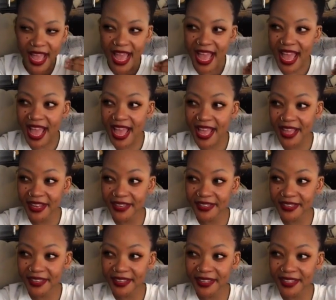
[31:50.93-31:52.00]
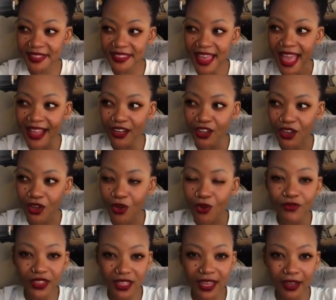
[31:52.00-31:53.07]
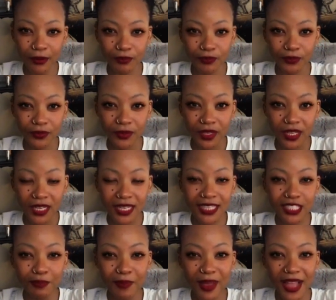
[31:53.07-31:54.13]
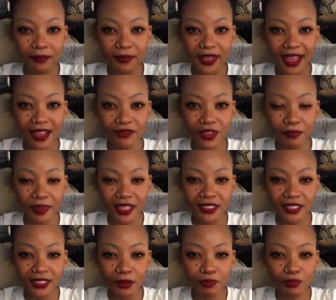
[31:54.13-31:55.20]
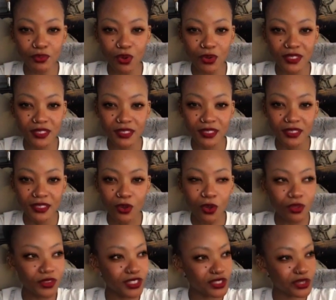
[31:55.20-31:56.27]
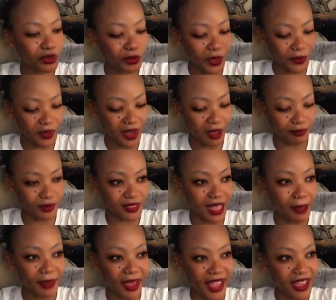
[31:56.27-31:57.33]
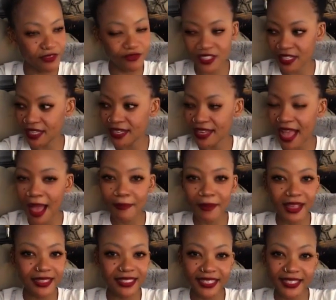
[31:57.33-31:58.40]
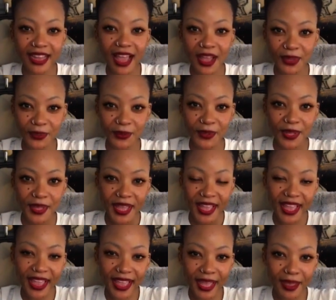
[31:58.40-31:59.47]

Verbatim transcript: And that over there, despite me having basically brought all these grown-ups, aba hefty, aba sindayo, eh,